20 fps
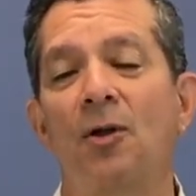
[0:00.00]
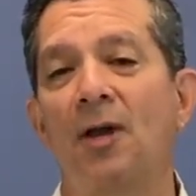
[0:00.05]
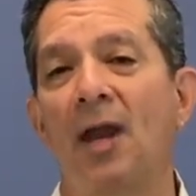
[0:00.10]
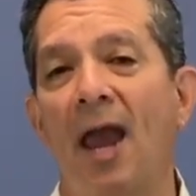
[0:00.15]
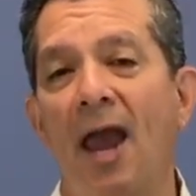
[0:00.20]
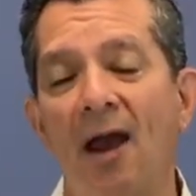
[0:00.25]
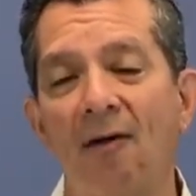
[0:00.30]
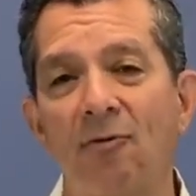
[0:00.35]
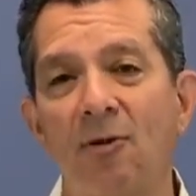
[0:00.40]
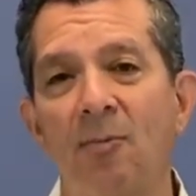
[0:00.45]

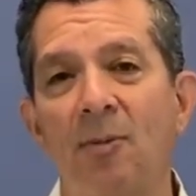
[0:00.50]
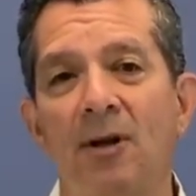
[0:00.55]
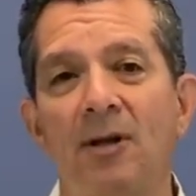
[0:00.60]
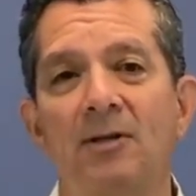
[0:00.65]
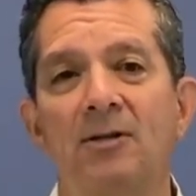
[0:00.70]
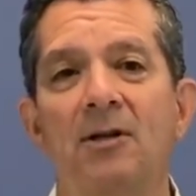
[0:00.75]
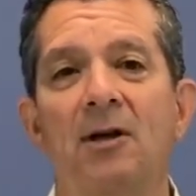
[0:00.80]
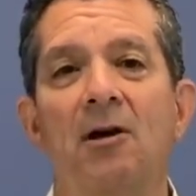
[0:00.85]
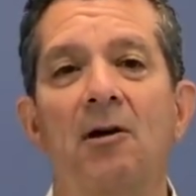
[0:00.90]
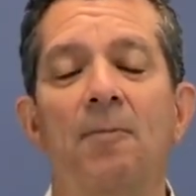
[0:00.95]

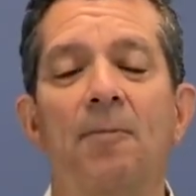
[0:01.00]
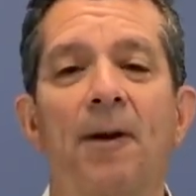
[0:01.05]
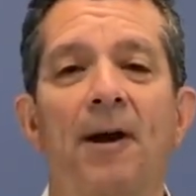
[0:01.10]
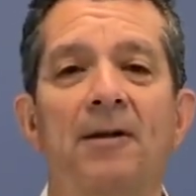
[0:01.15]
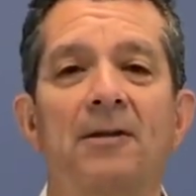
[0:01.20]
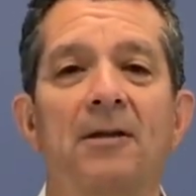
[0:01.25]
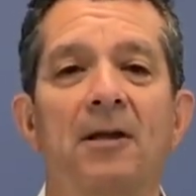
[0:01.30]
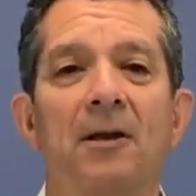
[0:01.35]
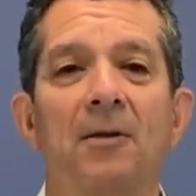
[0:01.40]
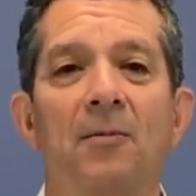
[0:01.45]
Everybody's
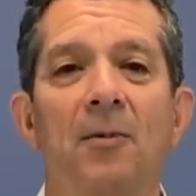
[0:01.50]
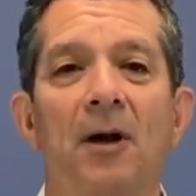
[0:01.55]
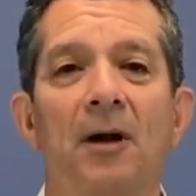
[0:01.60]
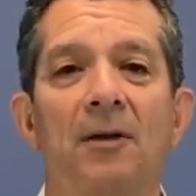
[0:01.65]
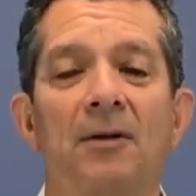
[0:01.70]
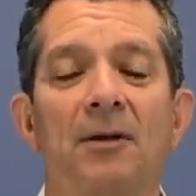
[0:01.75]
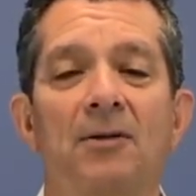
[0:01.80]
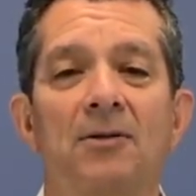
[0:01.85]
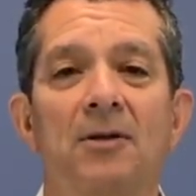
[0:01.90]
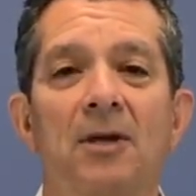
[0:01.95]
Chiropractic and
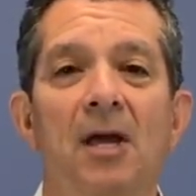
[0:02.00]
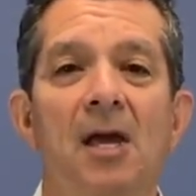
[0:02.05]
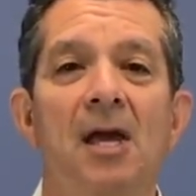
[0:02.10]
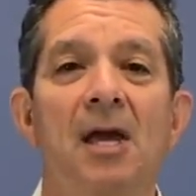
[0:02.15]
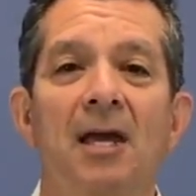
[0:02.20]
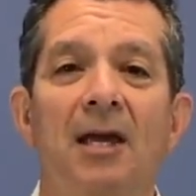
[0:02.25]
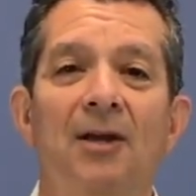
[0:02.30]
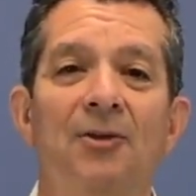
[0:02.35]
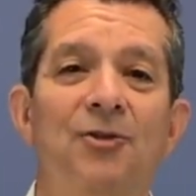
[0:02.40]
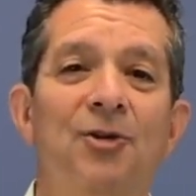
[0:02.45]
Wellness.
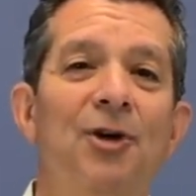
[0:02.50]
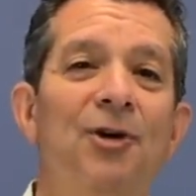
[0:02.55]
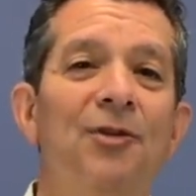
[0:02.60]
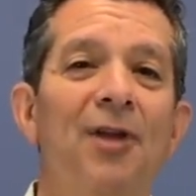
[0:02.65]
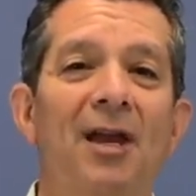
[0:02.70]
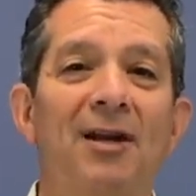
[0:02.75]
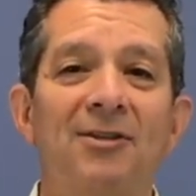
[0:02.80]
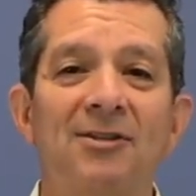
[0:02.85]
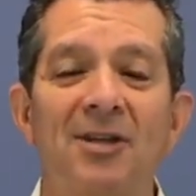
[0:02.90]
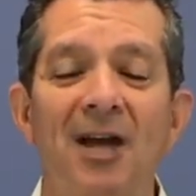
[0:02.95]
Until
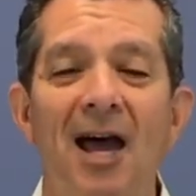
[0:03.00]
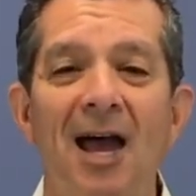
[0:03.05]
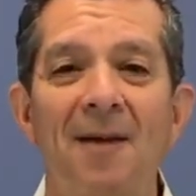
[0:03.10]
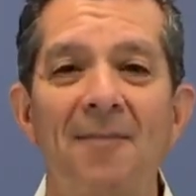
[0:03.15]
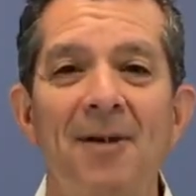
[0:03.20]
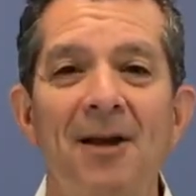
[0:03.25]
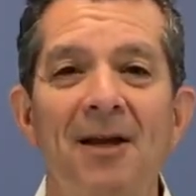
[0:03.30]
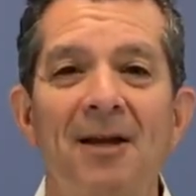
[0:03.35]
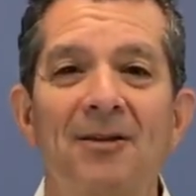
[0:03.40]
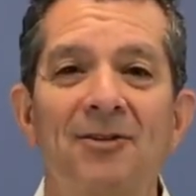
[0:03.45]
next
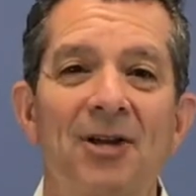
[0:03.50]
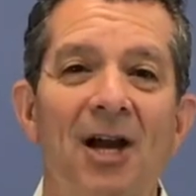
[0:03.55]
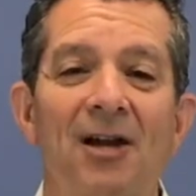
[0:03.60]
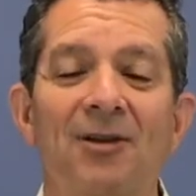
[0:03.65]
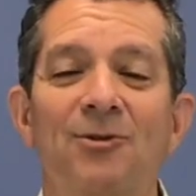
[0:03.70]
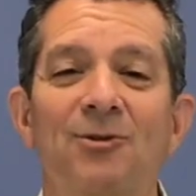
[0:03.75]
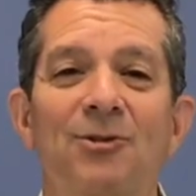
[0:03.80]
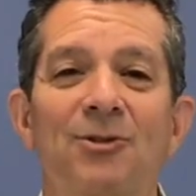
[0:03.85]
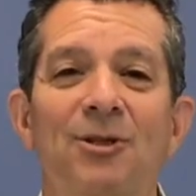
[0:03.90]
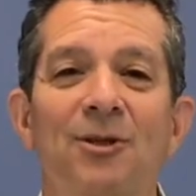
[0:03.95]
time,
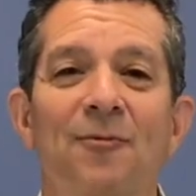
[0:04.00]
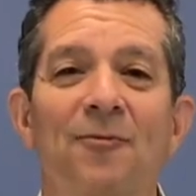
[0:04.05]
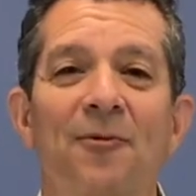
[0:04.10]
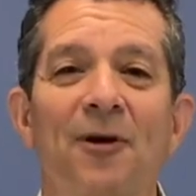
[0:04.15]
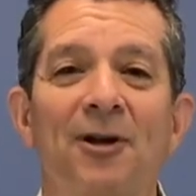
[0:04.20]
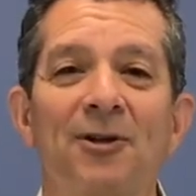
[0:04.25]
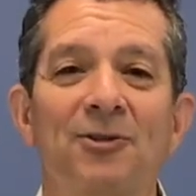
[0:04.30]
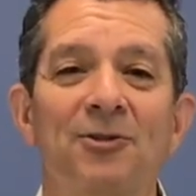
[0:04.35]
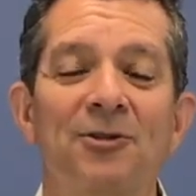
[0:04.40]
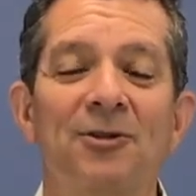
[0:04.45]
Dr. Steve
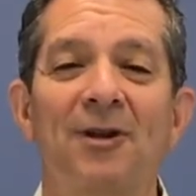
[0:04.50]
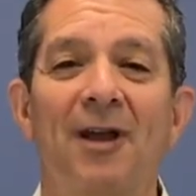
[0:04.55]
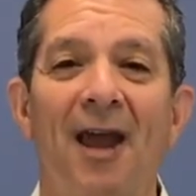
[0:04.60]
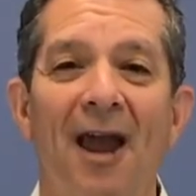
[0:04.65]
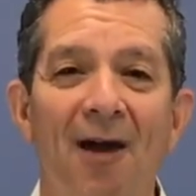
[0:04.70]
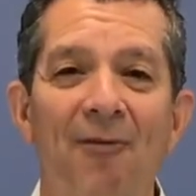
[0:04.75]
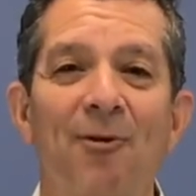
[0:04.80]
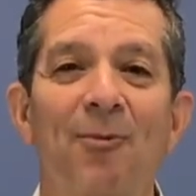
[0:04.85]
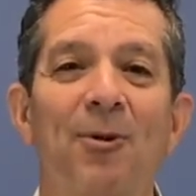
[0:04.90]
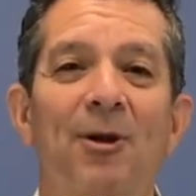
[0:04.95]
Fleischer,
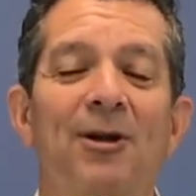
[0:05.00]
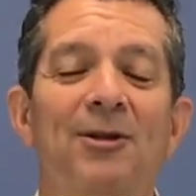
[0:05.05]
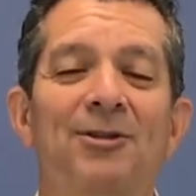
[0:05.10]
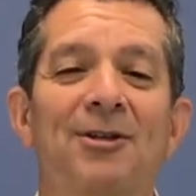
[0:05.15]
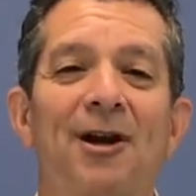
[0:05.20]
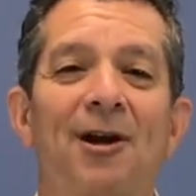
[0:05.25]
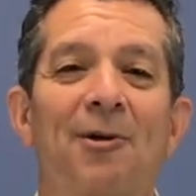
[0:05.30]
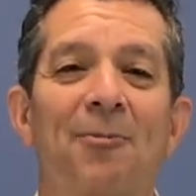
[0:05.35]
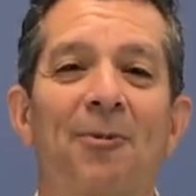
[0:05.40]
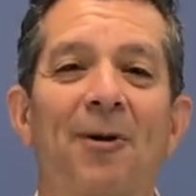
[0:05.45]
Everybody's
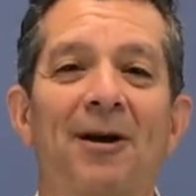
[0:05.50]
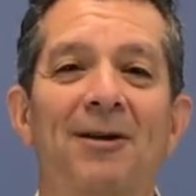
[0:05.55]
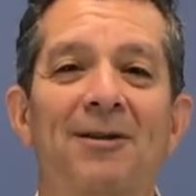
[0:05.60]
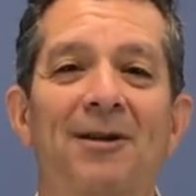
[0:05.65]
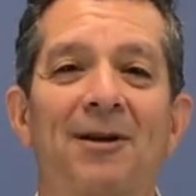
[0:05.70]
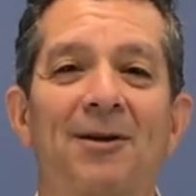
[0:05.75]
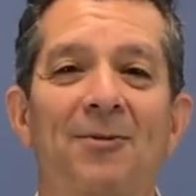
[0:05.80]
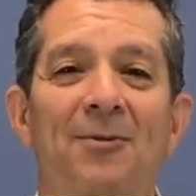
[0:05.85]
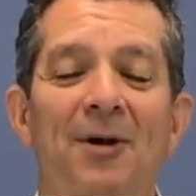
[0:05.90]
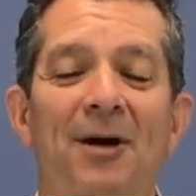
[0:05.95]

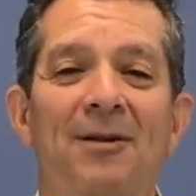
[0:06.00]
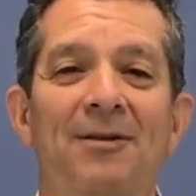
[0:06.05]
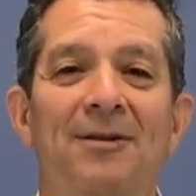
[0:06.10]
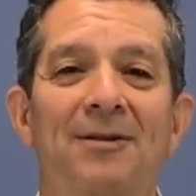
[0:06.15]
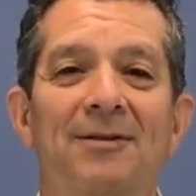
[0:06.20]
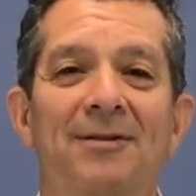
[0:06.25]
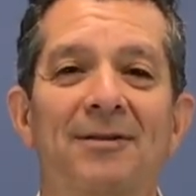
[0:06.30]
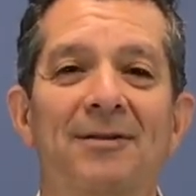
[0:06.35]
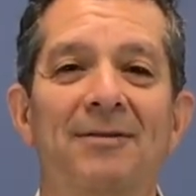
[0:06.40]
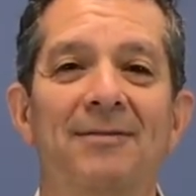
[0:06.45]
Chiropractic and Wellness.